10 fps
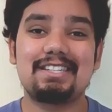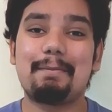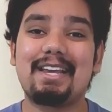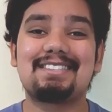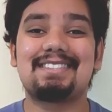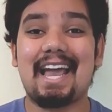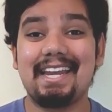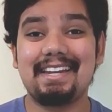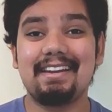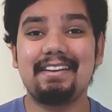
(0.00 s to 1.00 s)
I'm
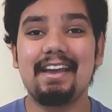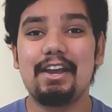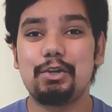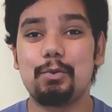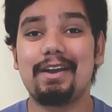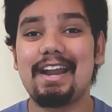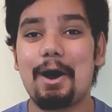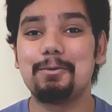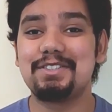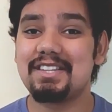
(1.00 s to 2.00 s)
excited to
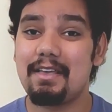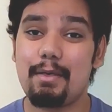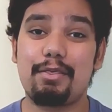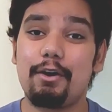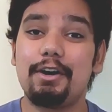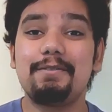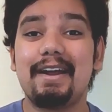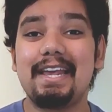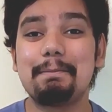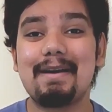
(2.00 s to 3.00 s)
announce the third
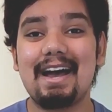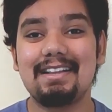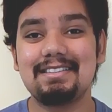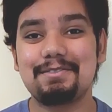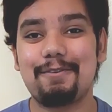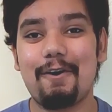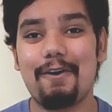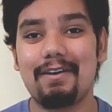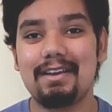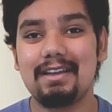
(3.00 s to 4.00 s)
wedding bands
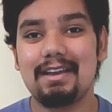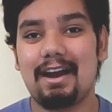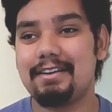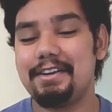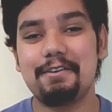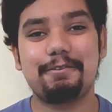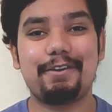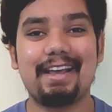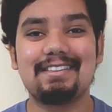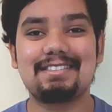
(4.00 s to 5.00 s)
for our dear
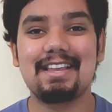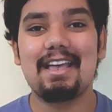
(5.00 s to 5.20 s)
friends